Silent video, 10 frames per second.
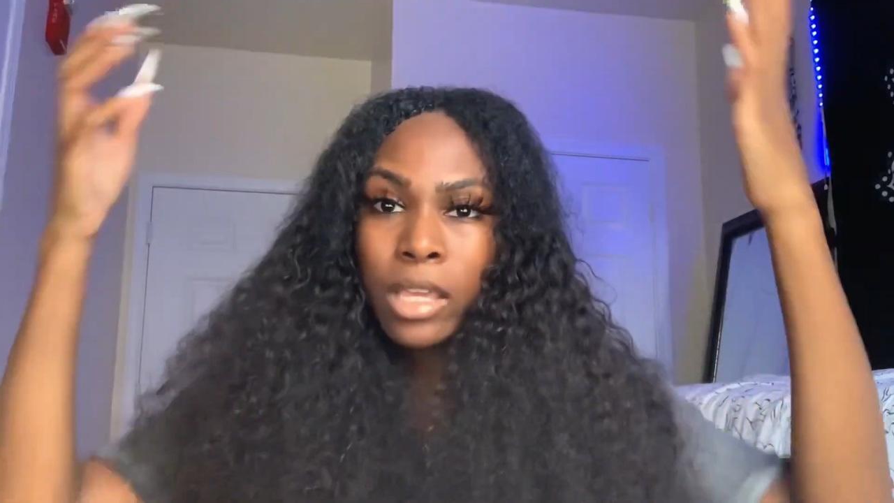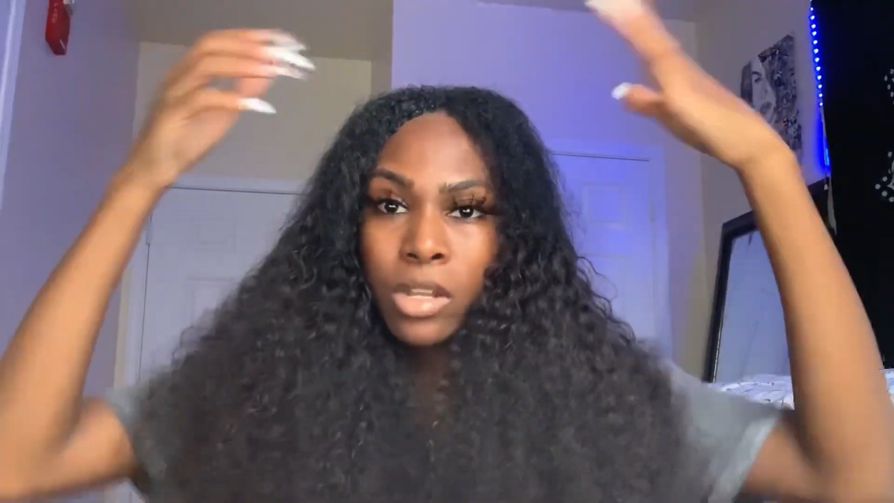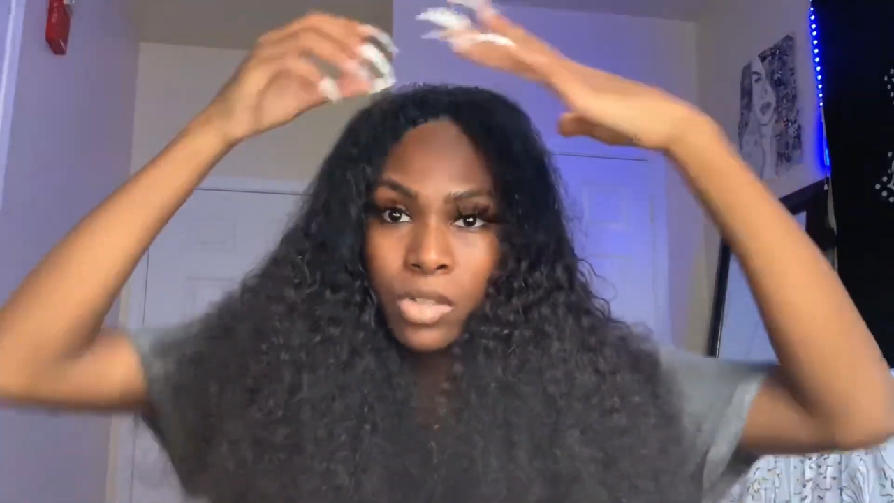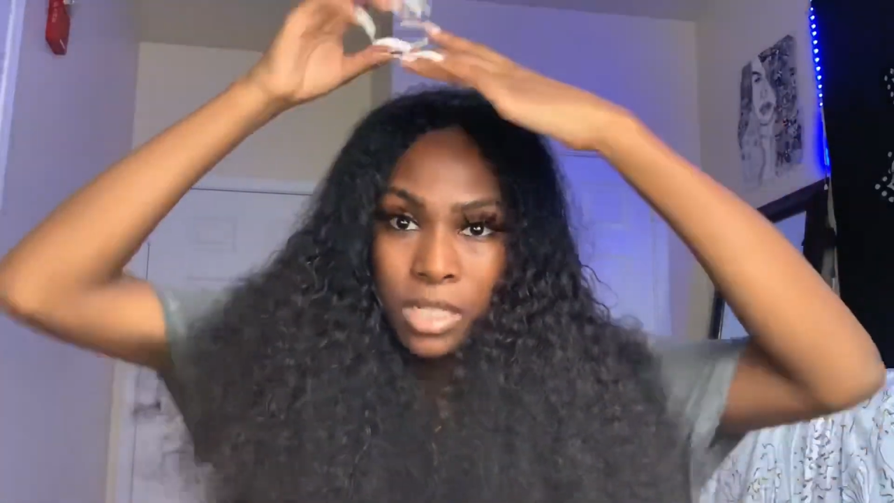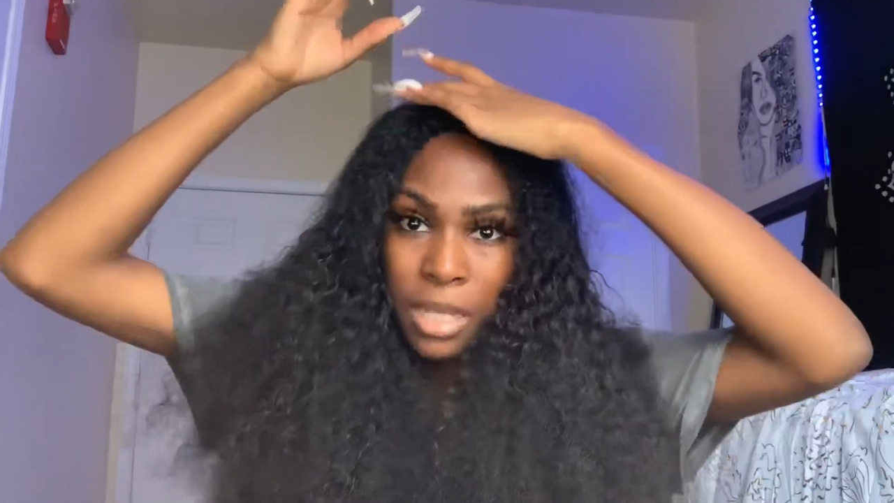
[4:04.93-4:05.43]
you
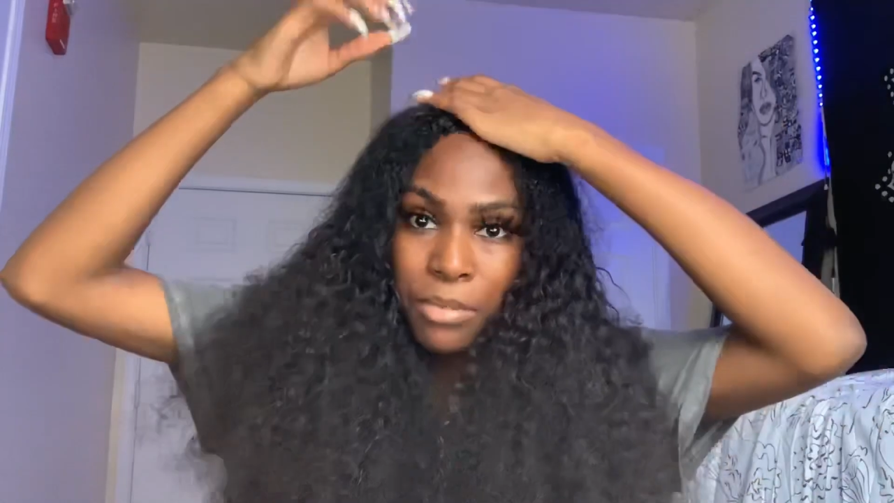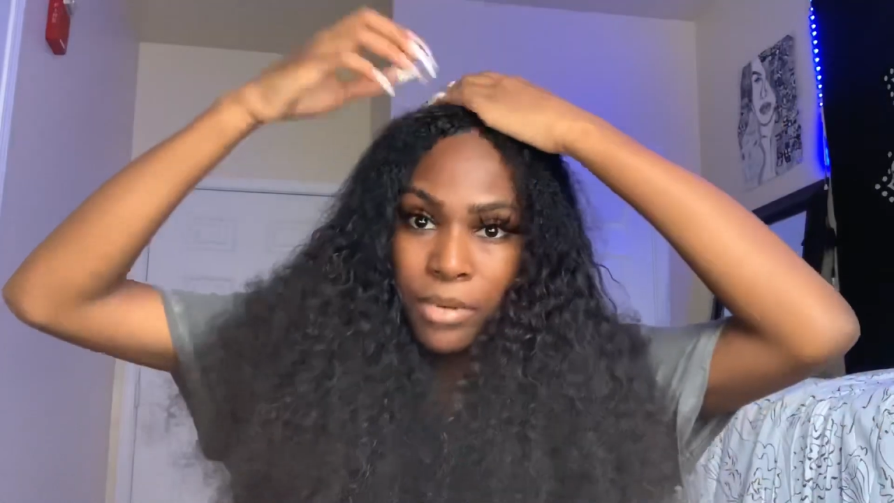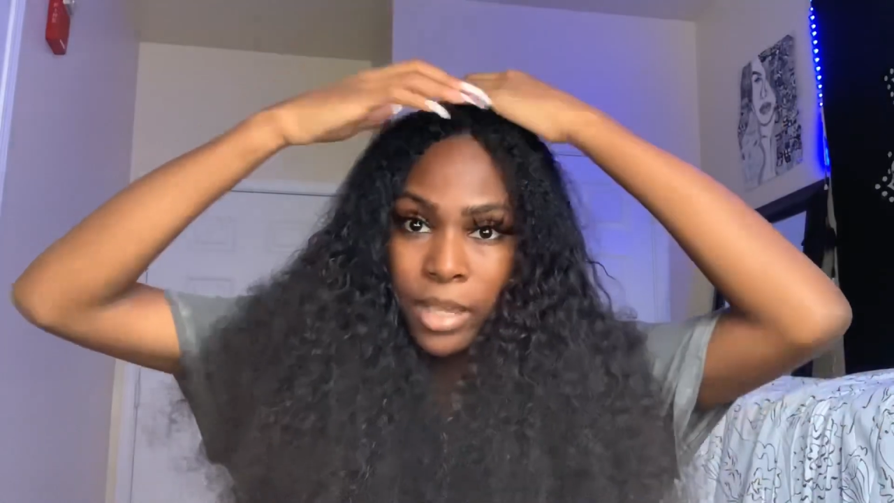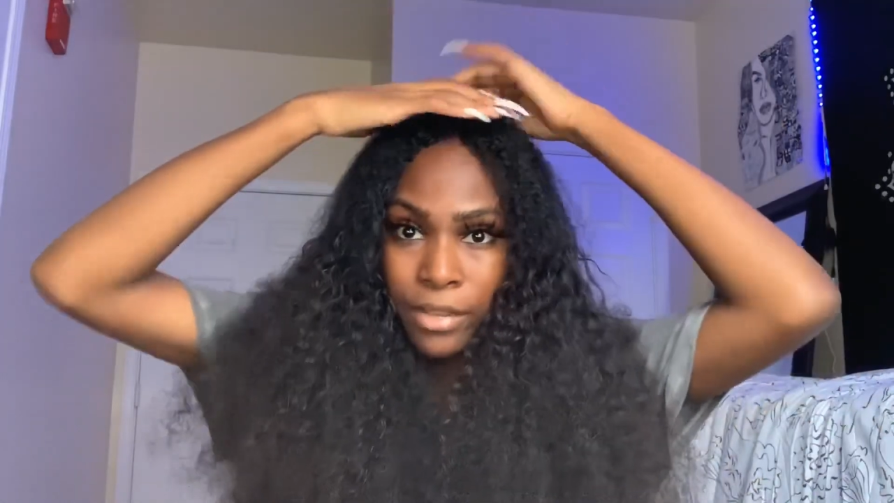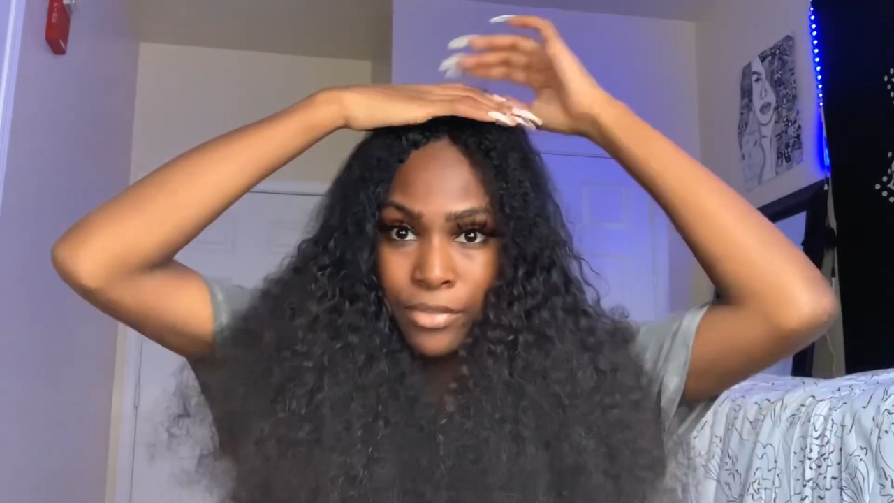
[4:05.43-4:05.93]
know,
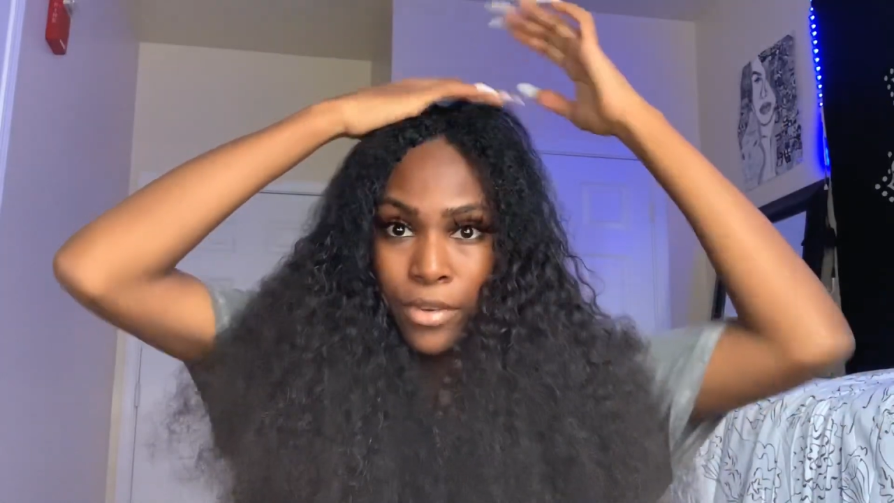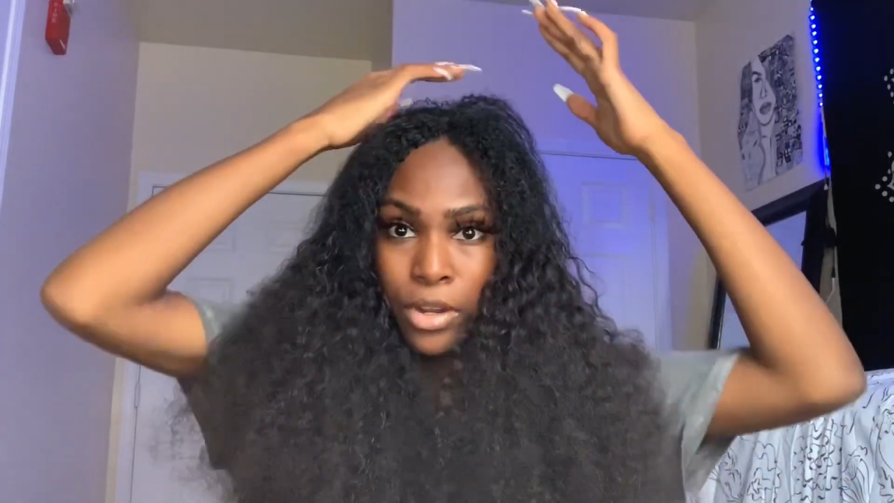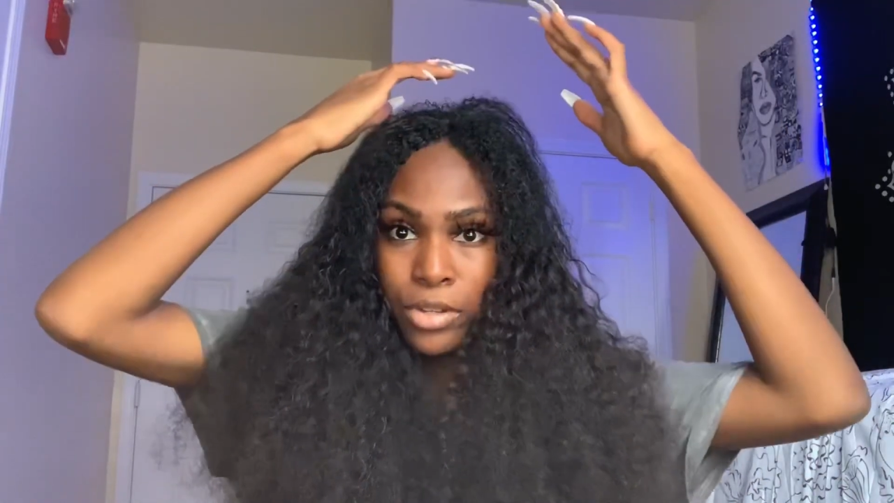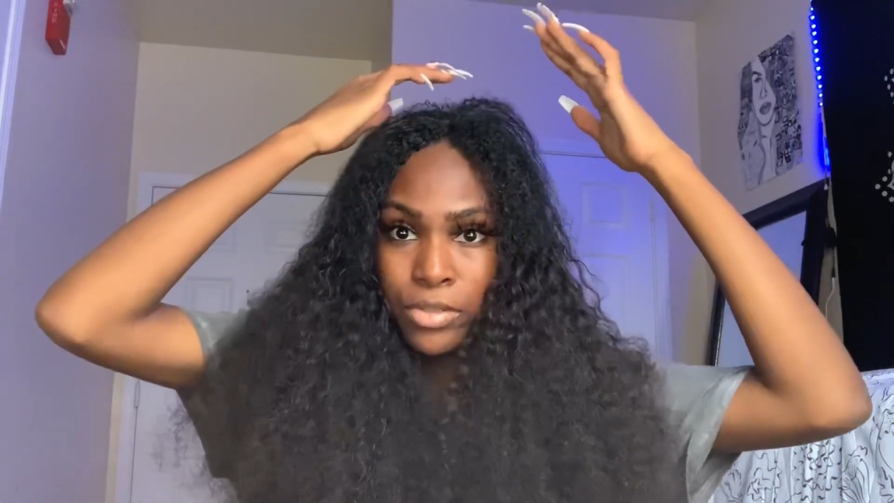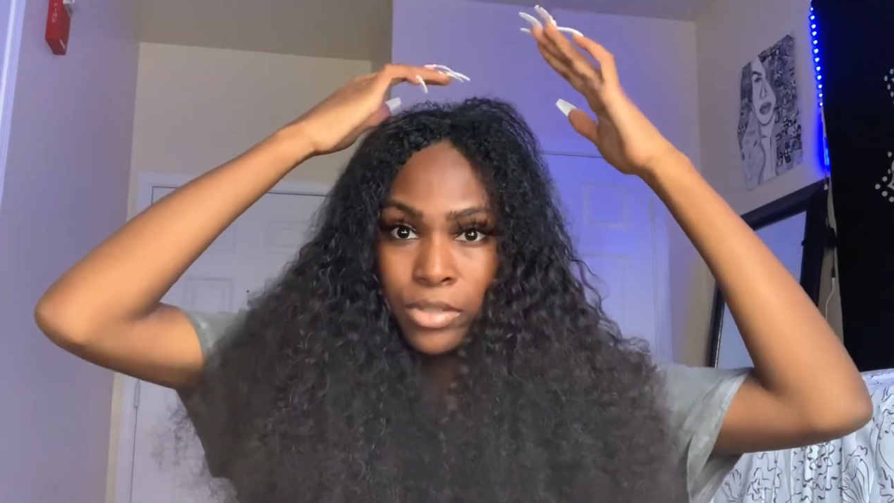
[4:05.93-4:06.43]
separate it
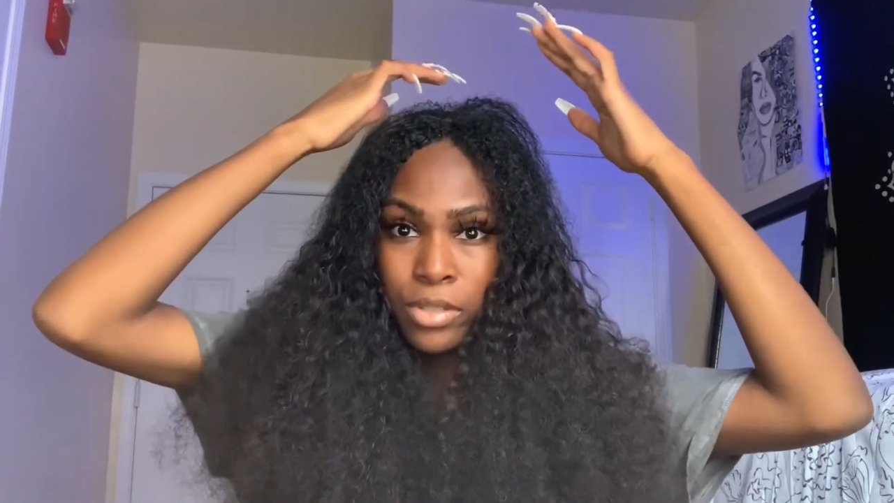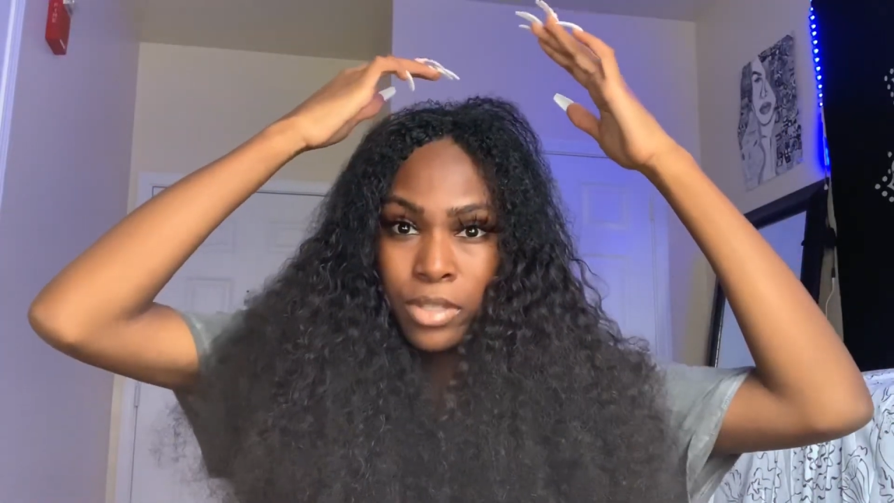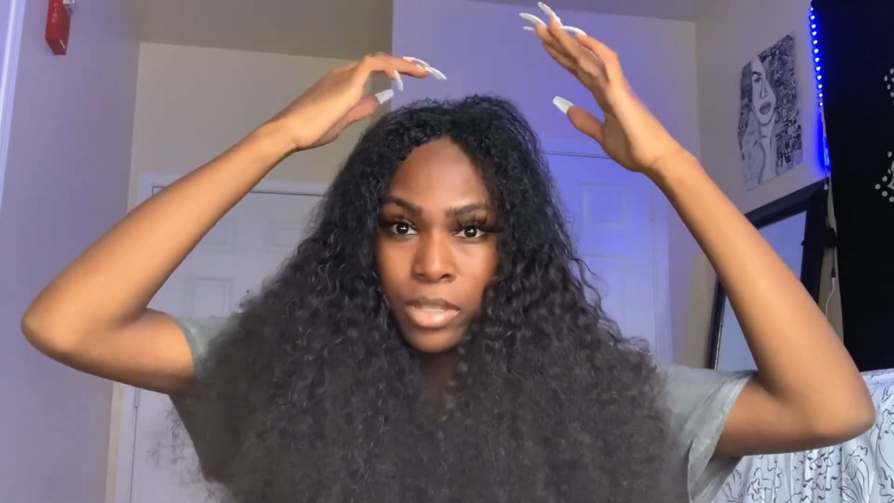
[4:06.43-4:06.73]
first